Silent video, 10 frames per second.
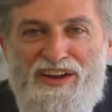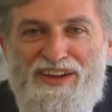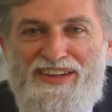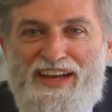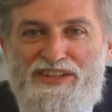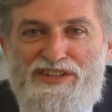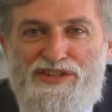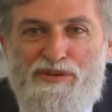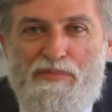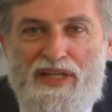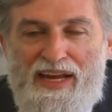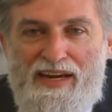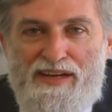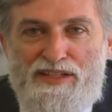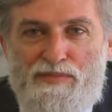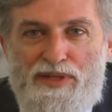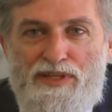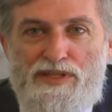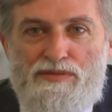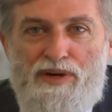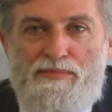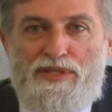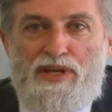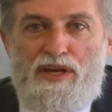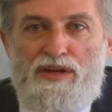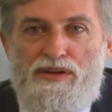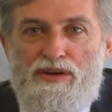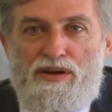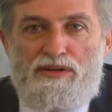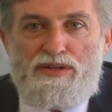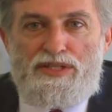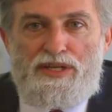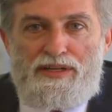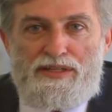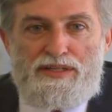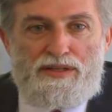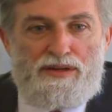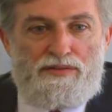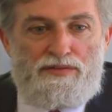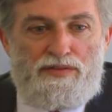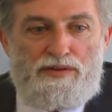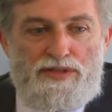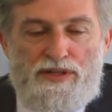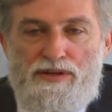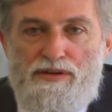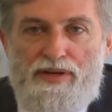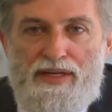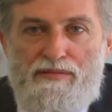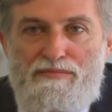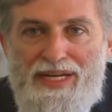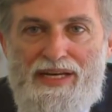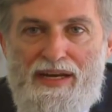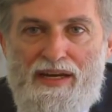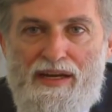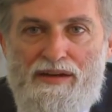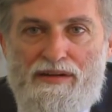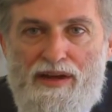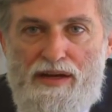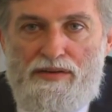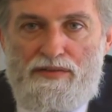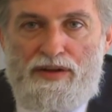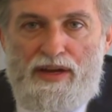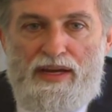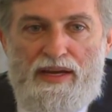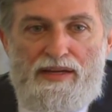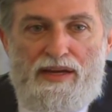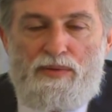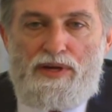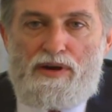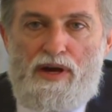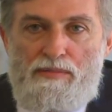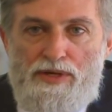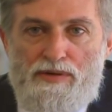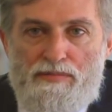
not just your plans, but disrupts your whole sense of security and meaning in life. Now, when you come to a